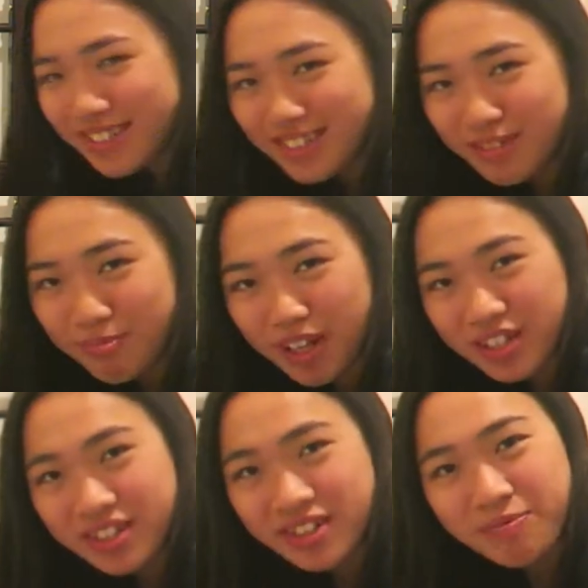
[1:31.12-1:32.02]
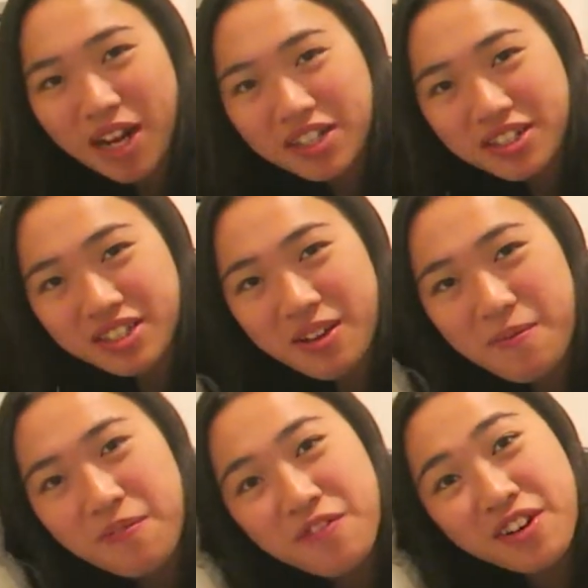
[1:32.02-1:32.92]
This bed matches
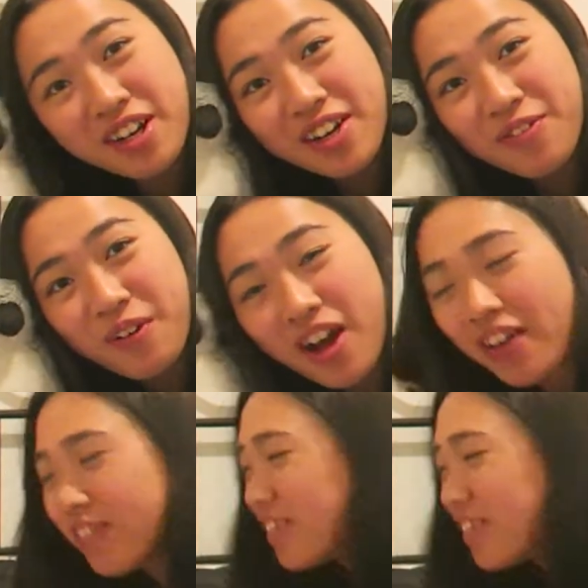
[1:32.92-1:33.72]
him really well,